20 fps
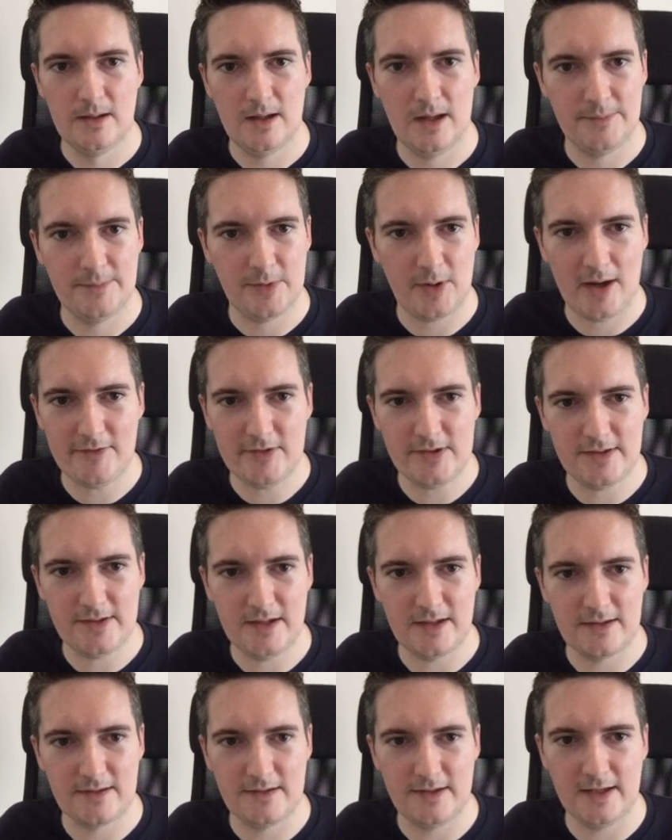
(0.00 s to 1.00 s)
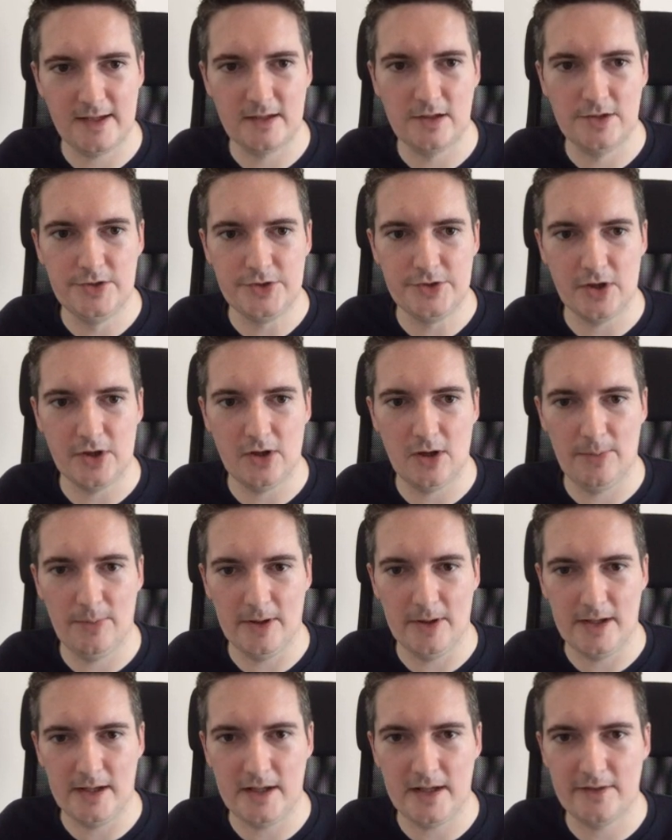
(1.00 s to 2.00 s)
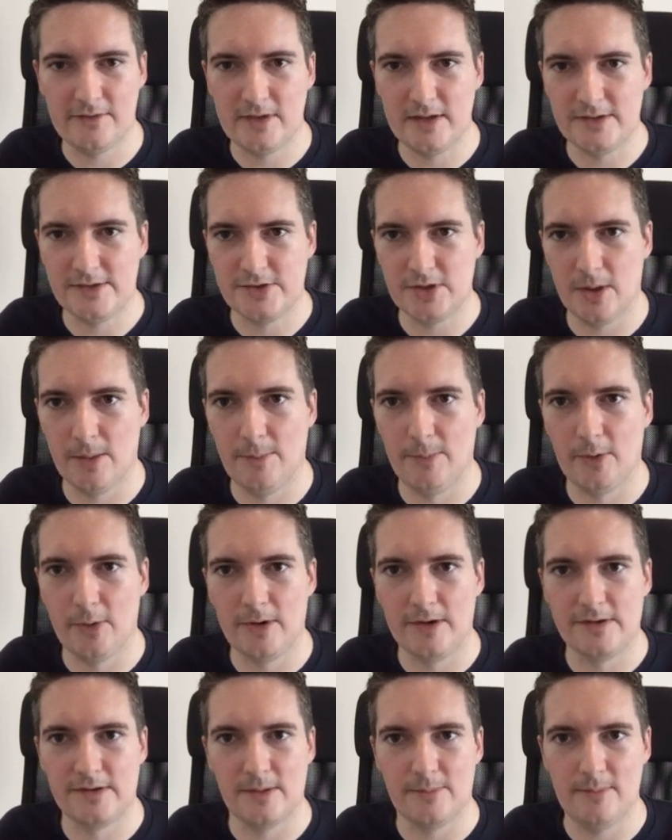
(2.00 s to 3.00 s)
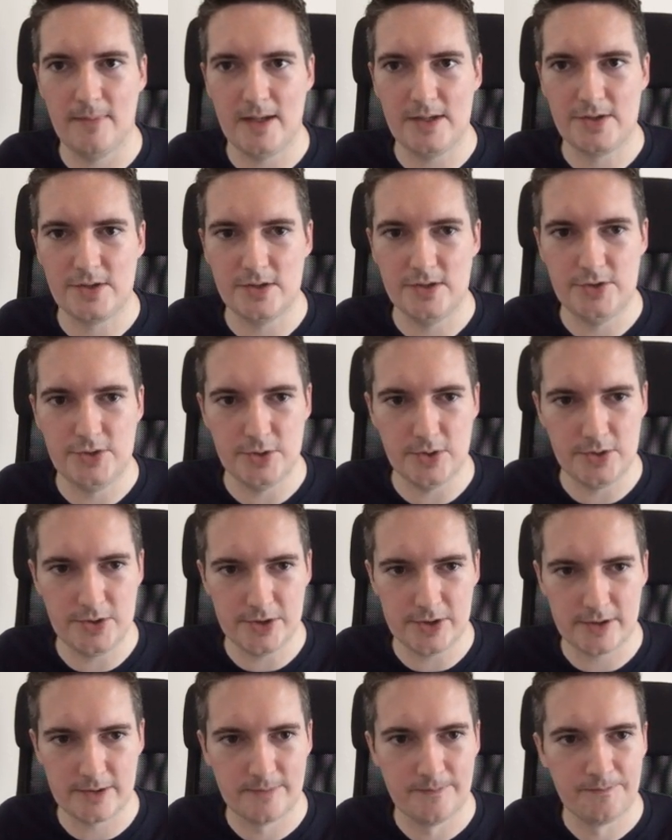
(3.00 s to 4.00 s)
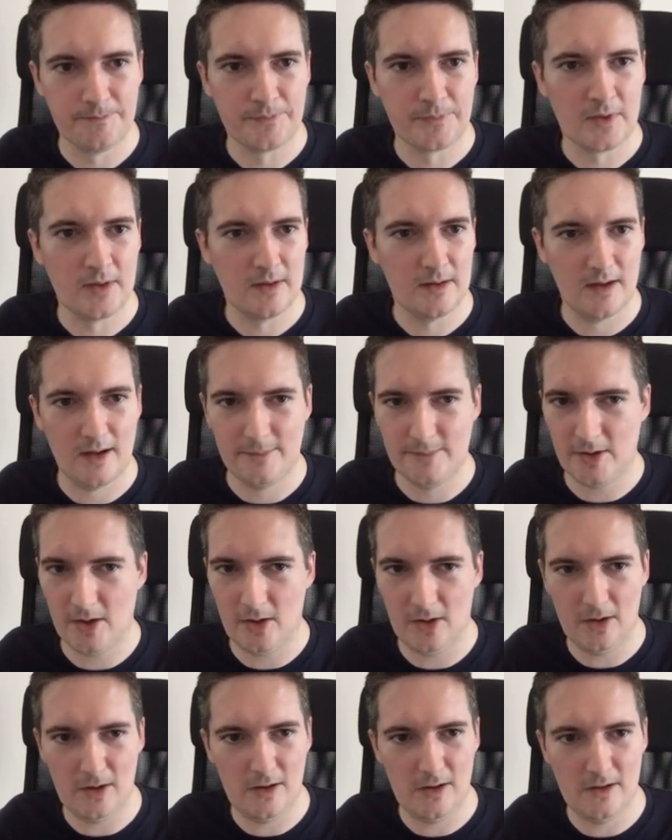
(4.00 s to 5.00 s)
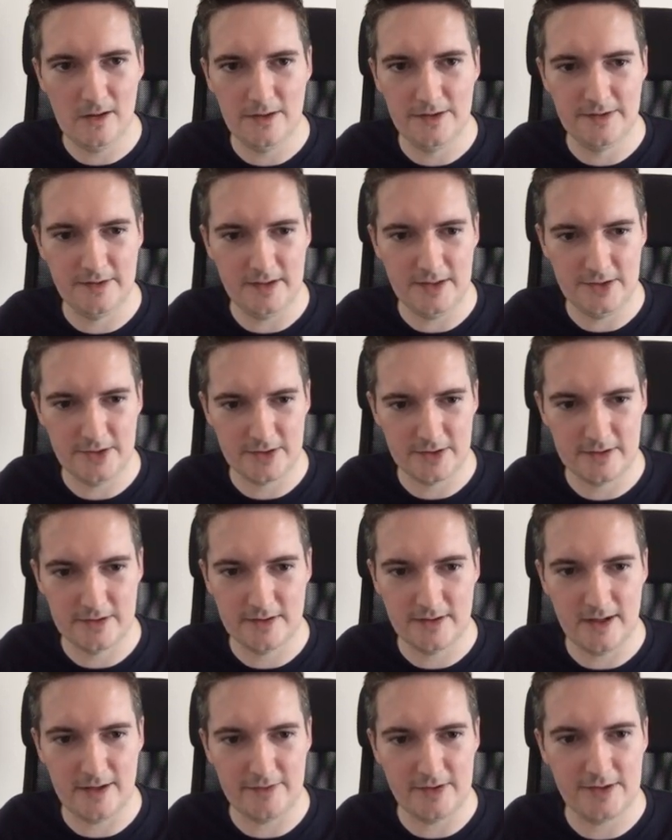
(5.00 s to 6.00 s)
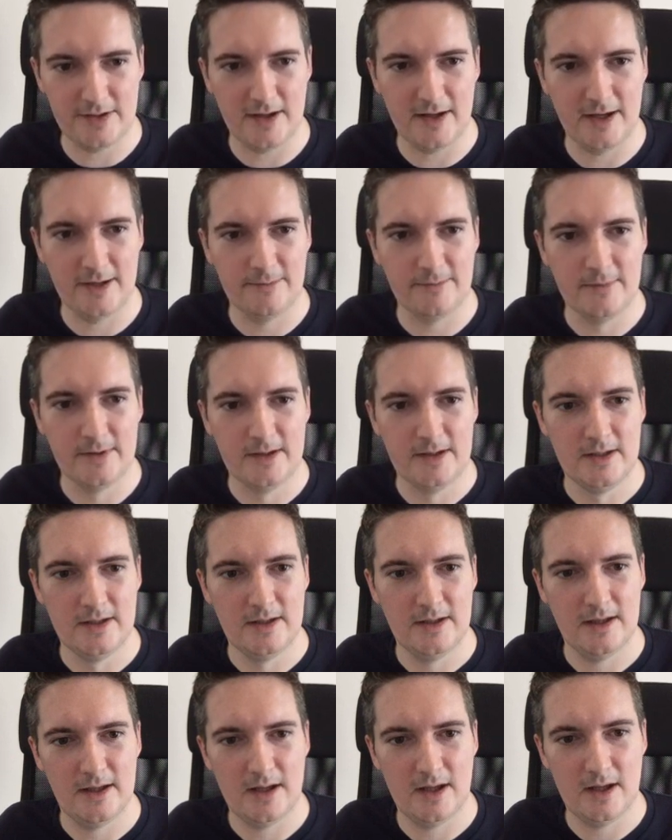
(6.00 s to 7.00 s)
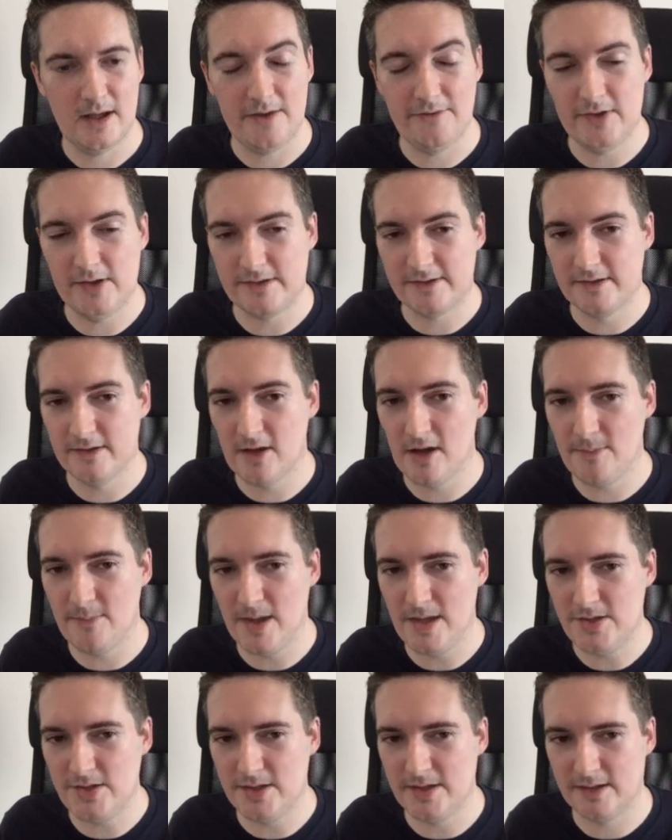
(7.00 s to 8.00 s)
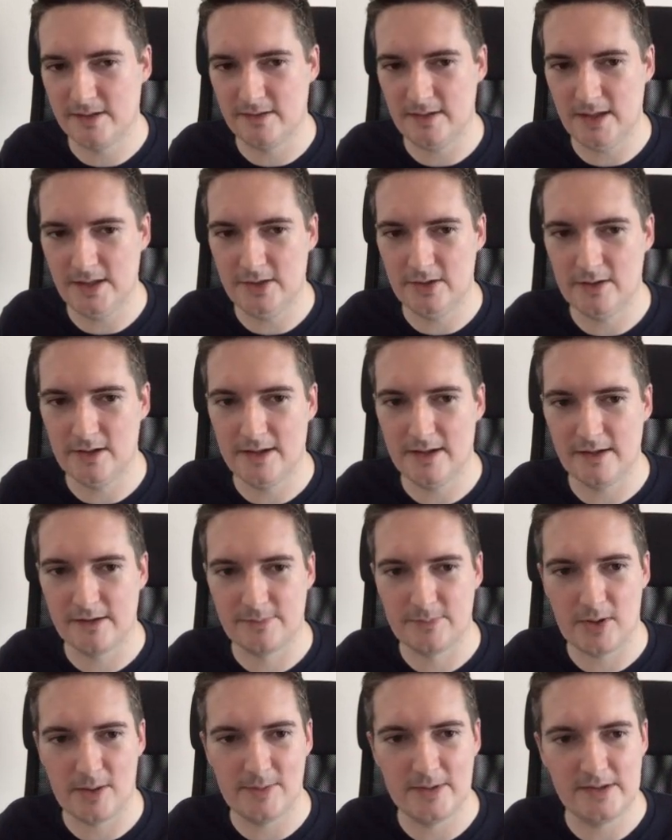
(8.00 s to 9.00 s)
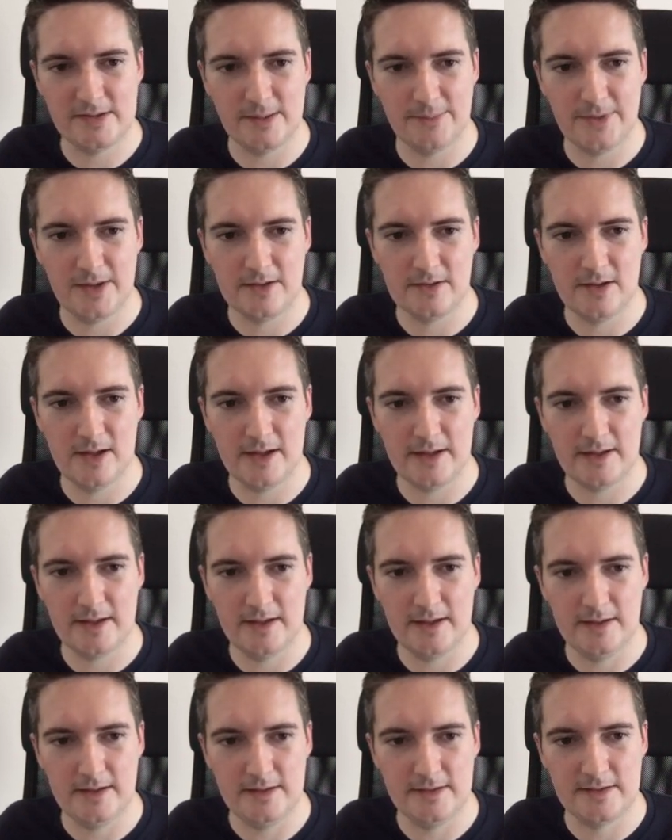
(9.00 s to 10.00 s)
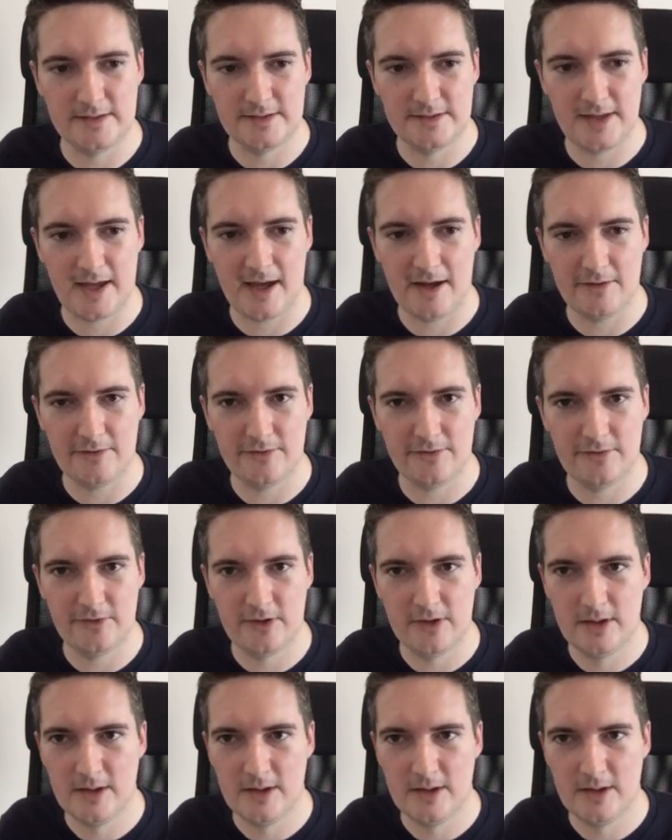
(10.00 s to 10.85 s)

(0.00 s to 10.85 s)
So I haven't seen a single job on any of these job boards that mention junior. All senior every time. If it's not mentioning senior, then it's probably something like a staff